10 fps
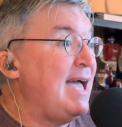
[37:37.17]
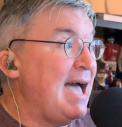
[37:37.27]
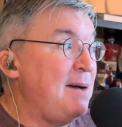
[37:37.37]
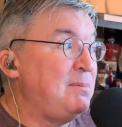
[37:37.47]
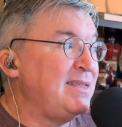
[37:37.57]

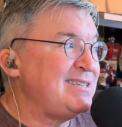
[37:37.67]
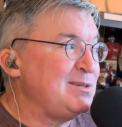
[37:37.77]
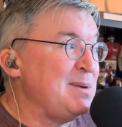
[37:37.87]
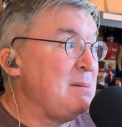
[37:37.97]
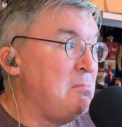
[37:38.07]
Apple is
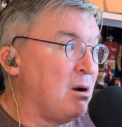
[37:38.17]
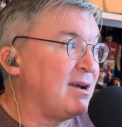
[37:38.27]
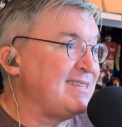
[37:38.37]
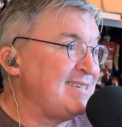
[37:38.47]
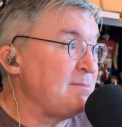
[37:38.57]
doing
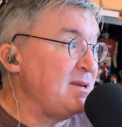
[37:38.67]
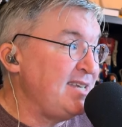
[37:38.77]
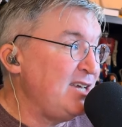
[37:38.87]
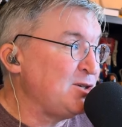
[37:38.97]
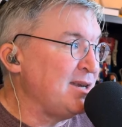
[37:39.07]
market
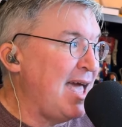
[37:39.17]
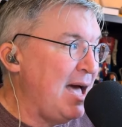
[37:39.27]
segmentation.